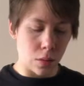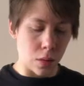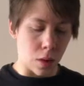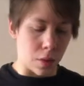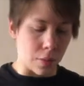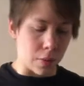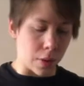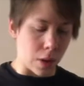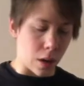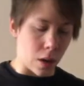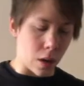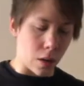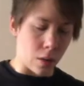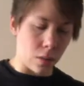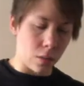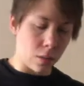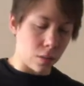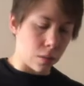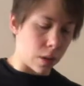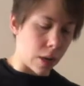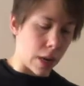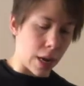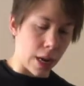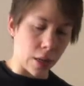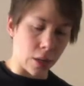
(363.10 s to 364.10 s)
avocados
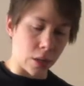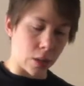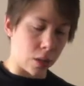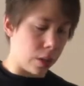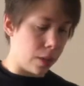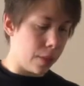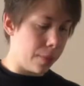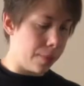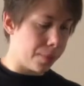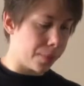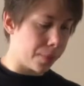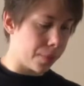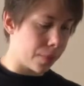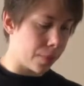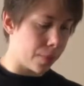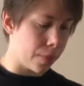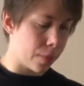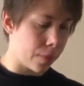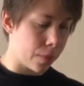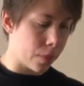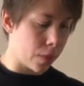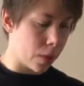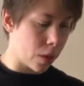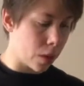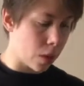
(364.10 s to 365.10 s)
are actually
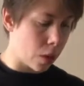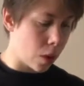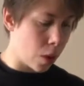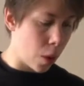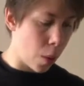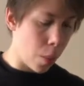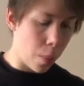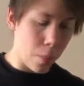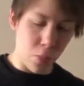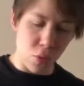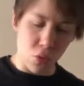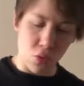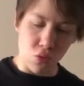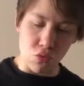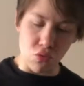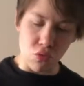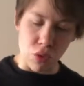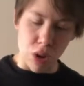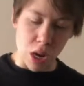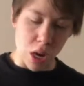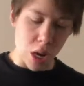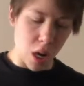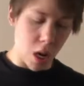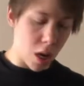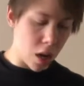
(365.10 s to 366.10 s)

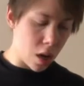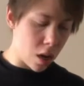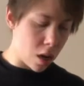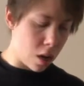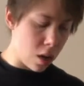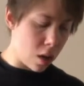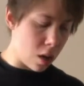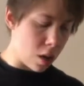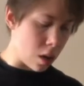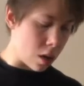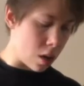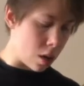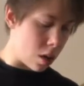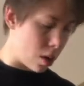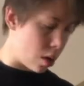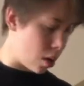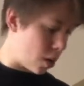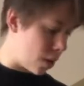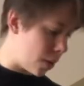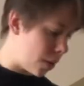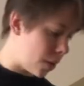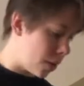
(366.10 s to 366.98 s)
pretty good.